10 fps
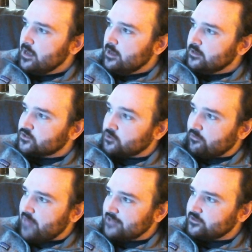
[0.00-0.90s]
So
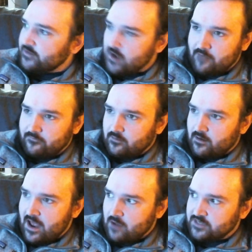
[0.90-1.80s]
that's all the
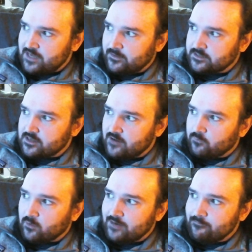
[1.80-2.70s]
housekeeping stuff. We're
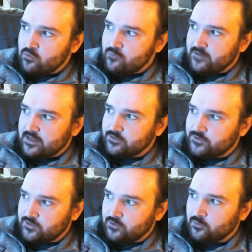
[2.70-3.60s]
going to move
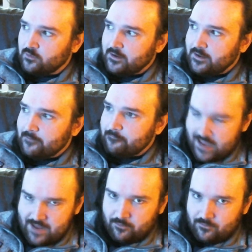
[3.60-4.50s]
into
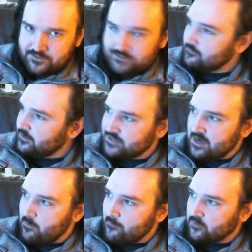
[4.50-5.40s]
papers. I'm going to say it
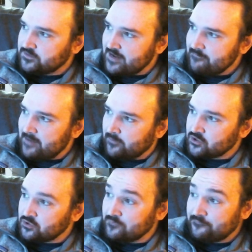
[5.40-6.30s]
one more time. Papers are
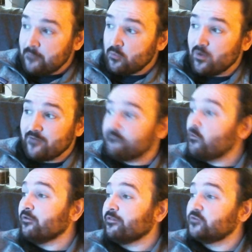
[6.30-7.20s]
due February
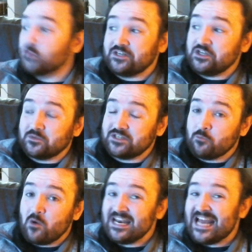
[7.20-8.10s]
4th,
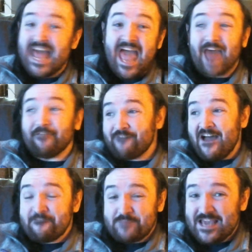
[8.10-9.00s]
2021 at
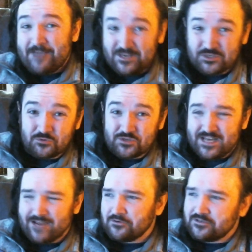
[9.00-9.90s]
5 p.m. Eastern
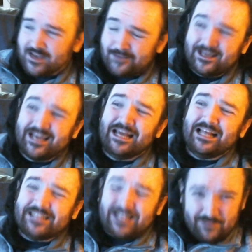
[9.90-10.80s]
Standard Time.
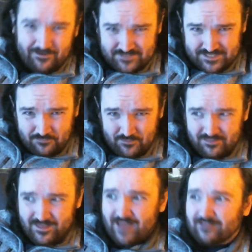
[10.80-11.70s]
Little bit of a tip with
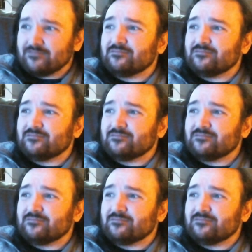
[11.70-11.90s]
that.